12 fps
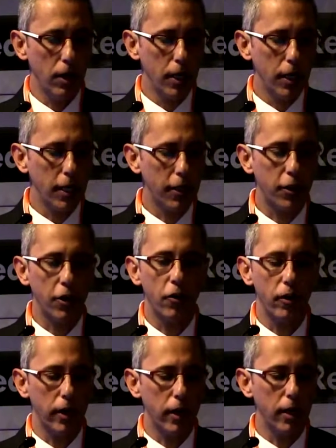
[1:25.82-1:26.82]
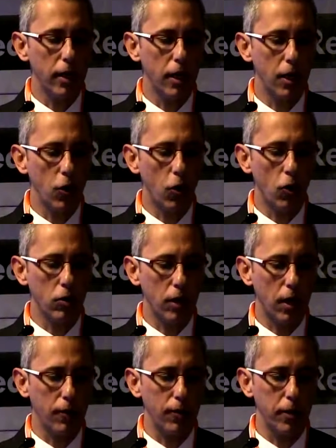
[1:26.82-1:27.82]
In theory, nearly all
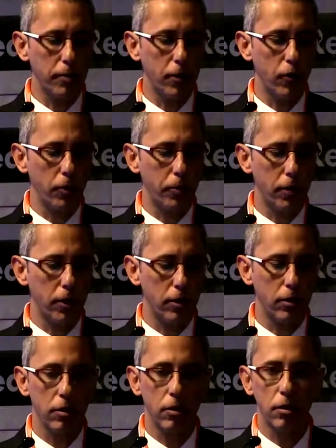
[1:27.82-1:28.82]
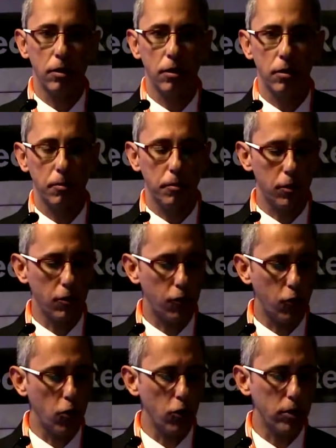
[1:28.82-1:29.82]
cuff can be repaired, but of
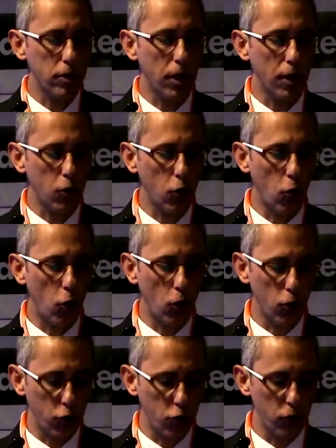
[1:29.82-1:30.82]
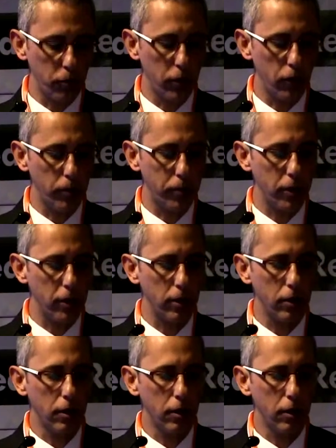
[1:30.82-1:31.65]
course not all should be repaired.